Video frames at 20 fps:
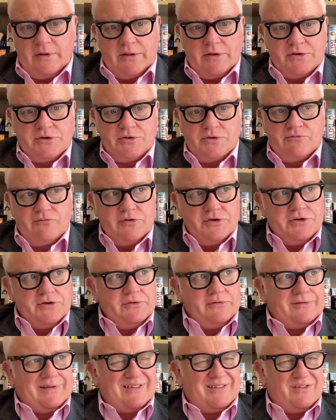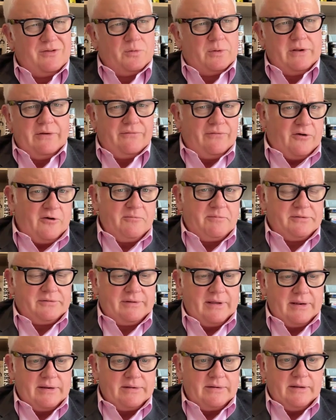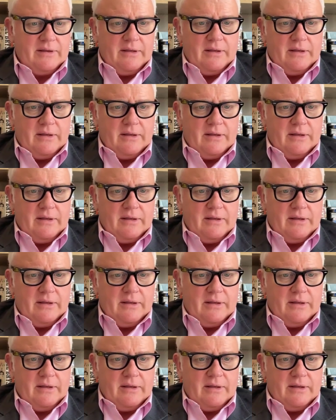that they should reduce that to 25%.